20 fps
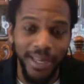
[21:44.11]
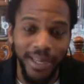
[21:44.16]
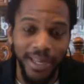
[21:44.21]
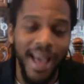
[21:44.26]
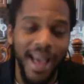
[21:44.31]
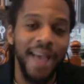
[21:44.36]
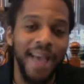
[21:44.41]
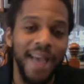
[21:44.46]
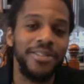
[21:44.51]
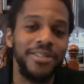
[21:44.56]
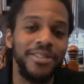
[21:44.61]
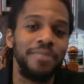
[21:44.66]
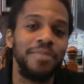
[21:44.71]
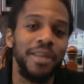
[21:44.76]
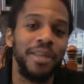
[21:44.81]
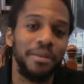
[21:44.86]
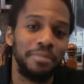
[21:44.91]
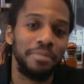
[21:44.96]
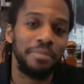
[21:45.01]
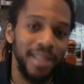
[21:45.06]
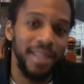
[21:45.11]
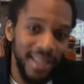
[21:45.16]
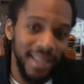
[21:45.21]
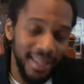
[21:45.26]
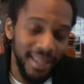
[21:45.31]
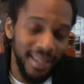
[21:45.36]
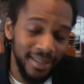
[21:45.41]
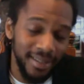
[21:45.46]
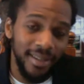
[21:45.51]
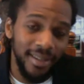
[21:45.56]
I have something
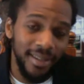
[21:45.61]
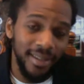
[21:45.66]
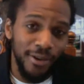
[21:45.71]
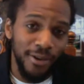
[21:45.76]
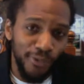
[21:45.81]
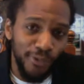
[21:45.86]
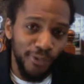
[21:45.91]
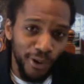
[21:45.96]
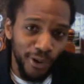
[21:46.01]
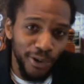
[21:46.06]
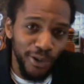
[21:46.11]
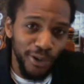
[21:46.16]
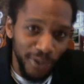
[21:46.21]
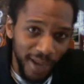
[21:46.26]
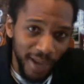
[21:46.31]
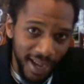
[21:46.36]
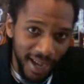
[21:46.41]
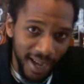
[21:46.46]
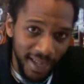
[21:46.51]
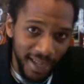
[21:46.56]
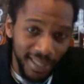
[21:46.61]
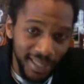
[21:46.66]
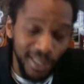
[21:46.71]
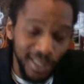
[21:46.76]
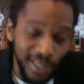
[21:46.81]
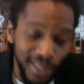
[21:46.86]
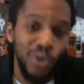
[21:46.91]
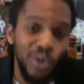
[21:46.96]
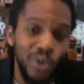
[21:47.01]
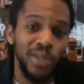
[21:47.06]
planned for you guys that's
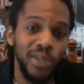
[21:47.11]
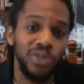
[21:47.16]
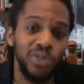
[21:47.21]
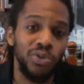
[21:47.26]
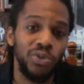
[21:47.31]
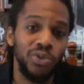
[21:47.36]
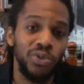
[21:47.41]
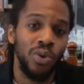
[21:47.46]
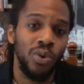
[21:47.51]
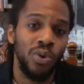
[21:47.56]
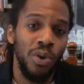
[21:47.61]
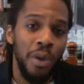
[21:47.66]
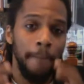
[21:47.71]
going to